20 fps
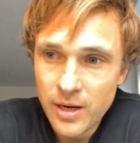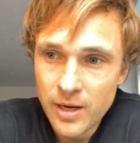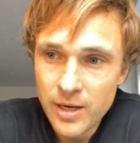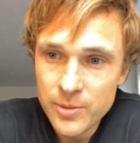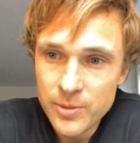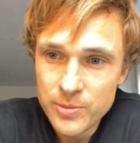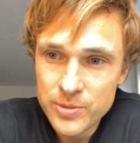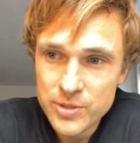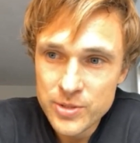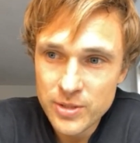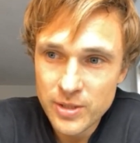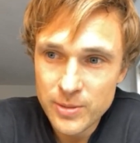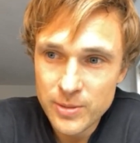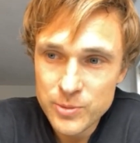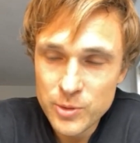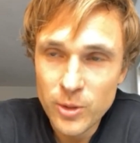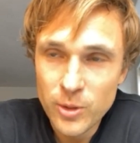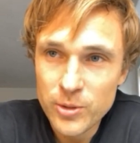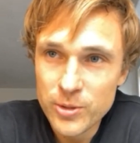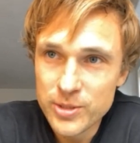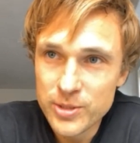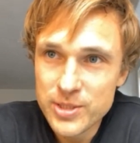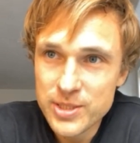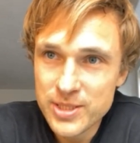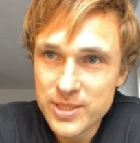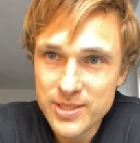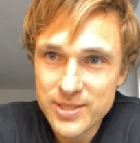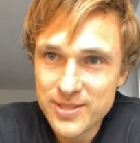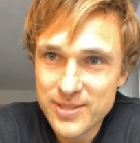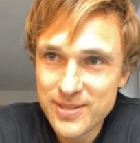was honored
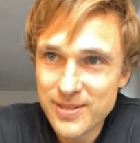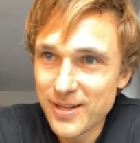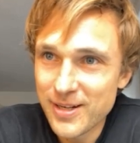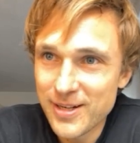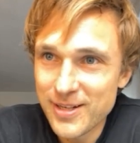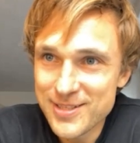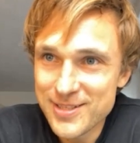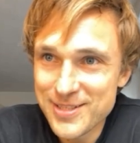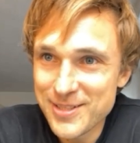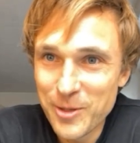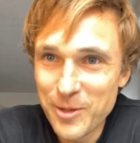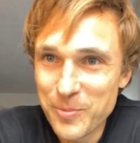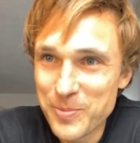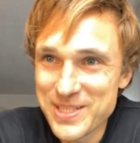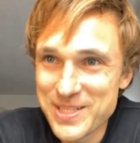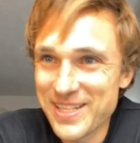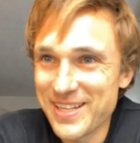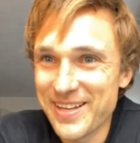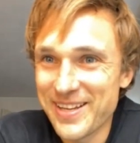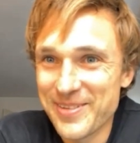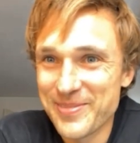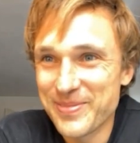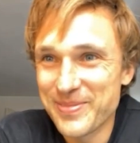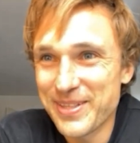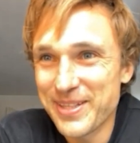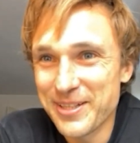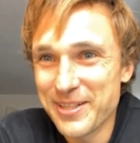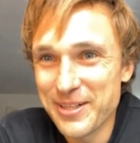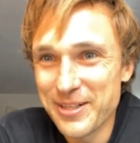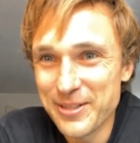to sit opposite him,
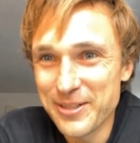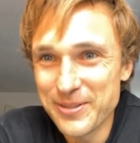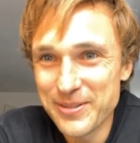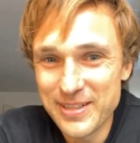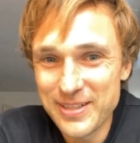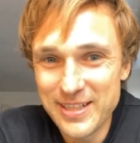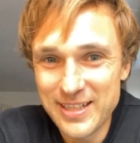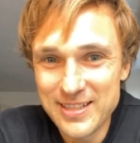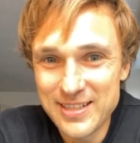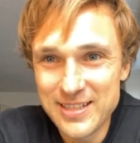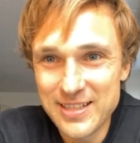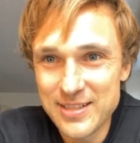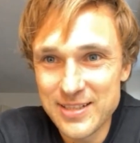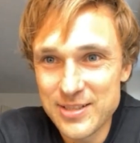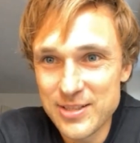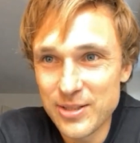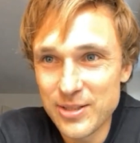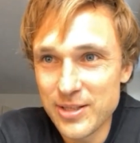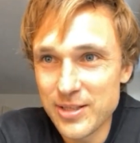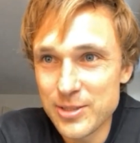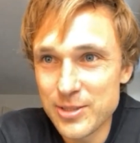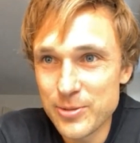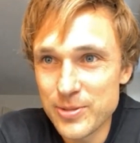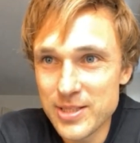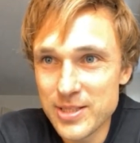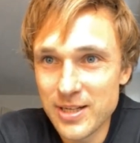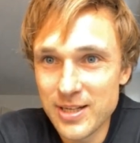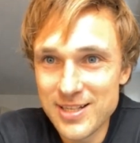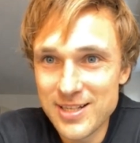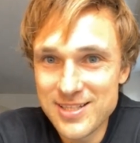you know, and to look into his
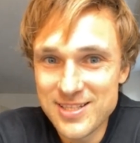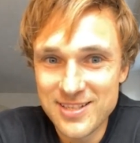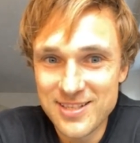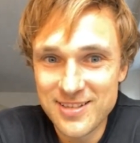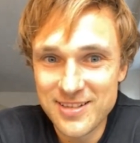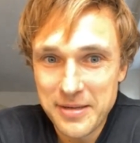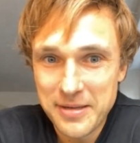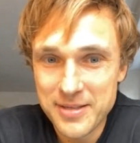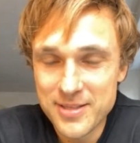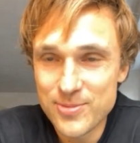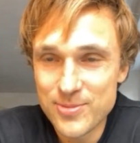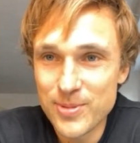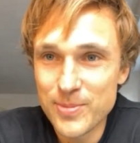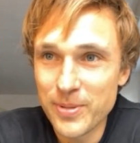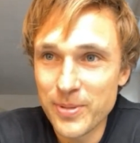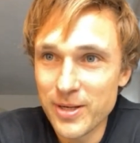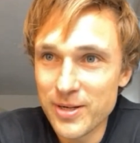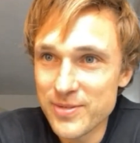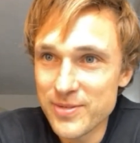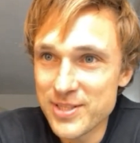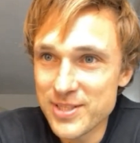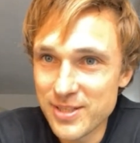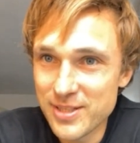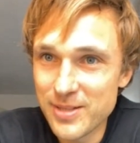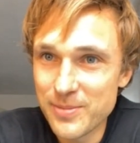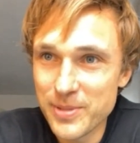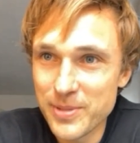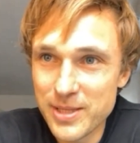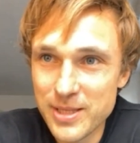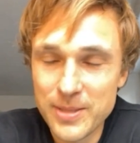eyes and to be part of a
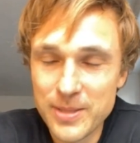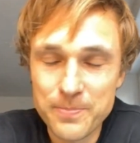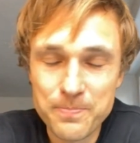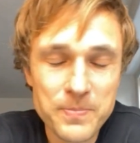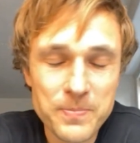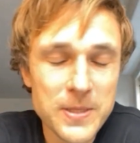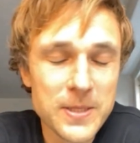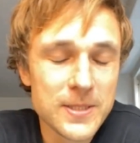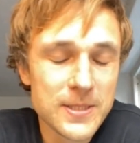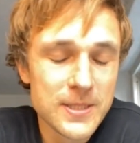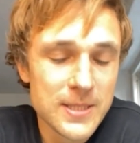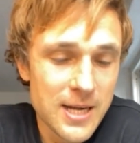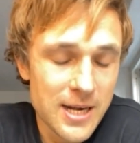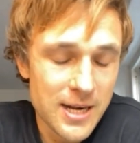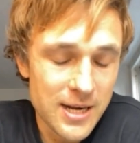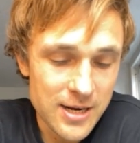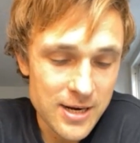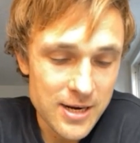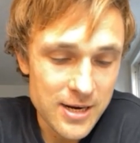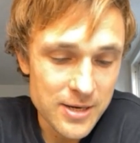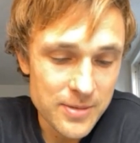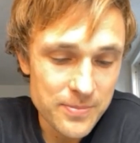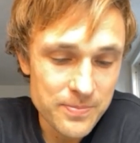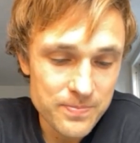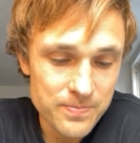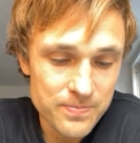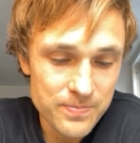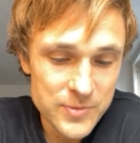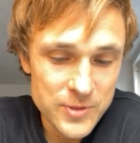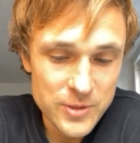scene with him.
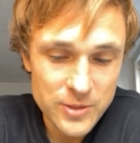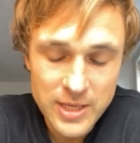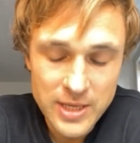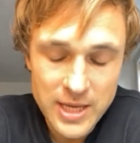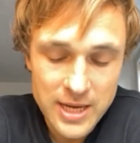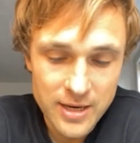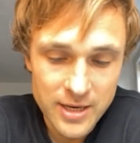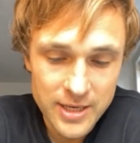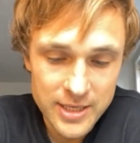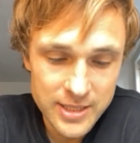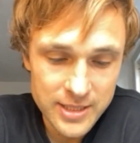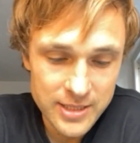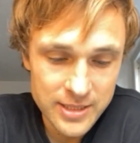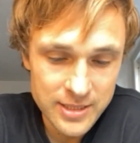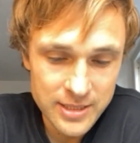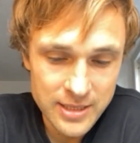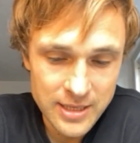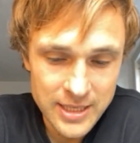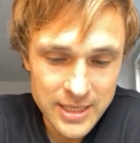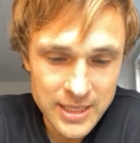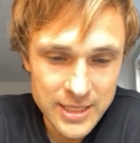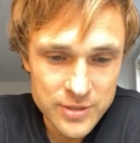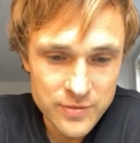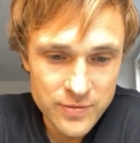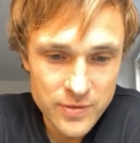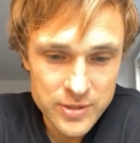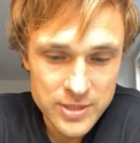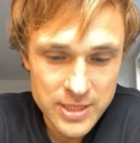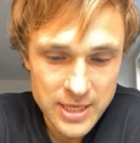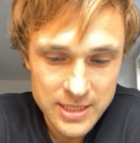So yeah, each of
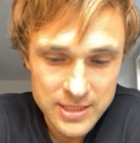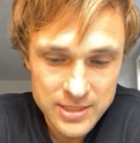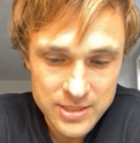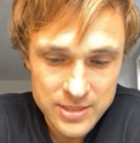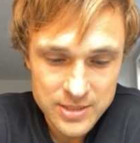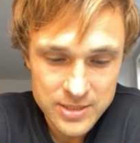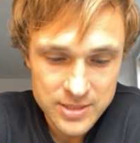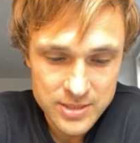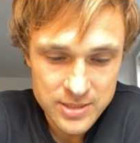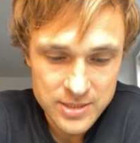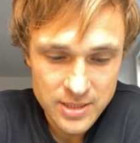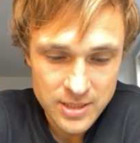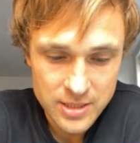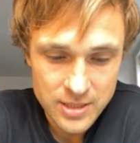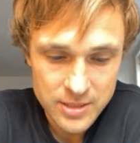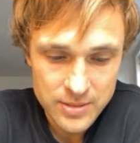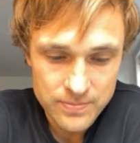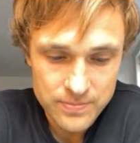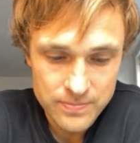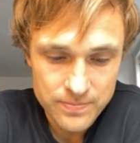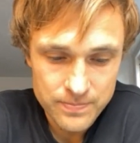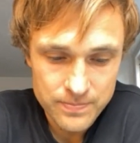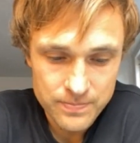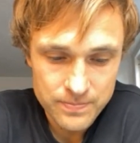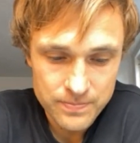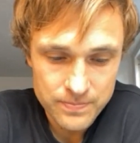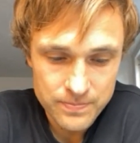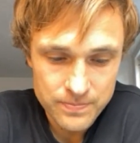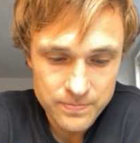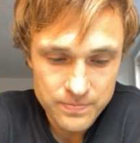those actors, and
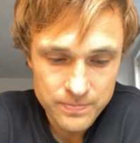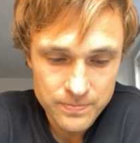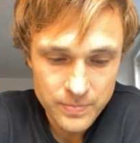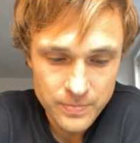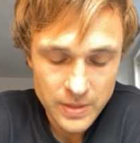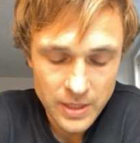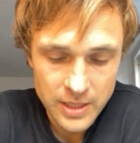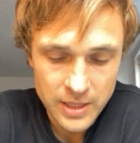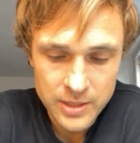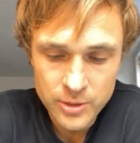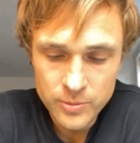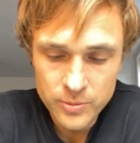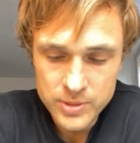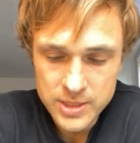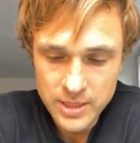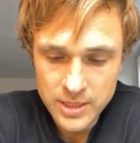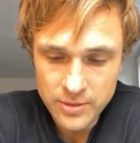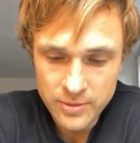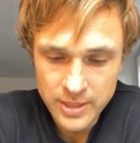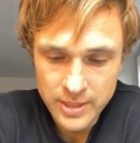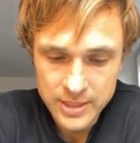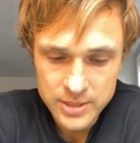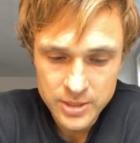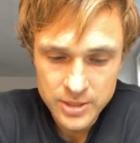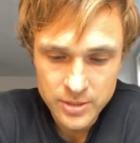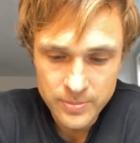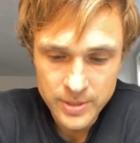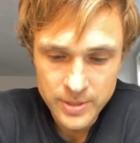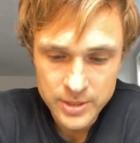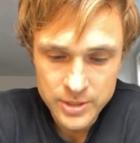who was the other actor
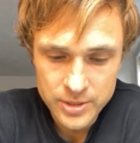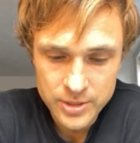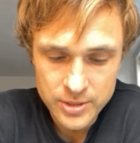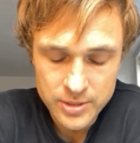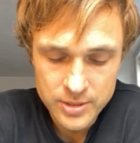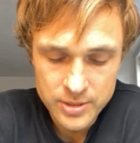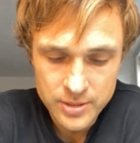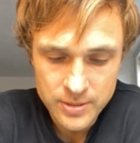you mentioned?